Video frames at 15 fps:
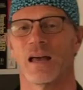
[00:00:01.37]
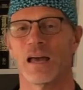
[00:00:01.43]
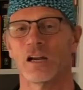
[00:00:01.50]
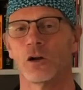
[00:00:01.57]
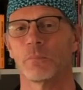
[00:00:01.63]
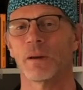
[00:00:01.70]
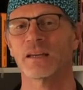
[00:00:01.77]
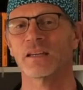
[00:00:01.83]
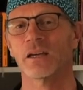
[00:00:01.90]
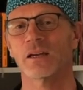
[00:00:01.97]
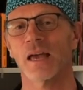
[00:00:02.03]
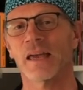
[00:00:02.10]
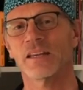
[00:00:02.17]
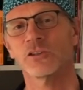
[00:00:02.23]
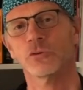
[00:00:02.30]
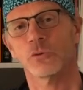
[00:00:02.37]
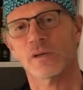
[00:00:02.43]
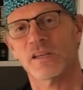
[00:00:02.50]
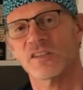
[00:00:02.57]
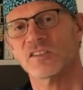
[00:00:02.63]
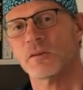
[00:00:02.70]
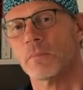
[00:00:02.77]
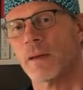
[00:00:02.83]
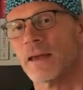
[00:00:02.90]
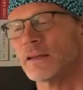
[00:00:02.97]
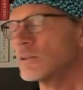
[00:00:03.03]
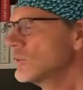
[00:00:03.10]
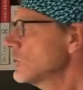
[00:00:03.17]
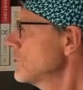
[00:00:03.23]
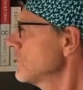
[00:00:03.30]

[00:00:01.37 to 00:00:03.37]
Hello, back again to easymed.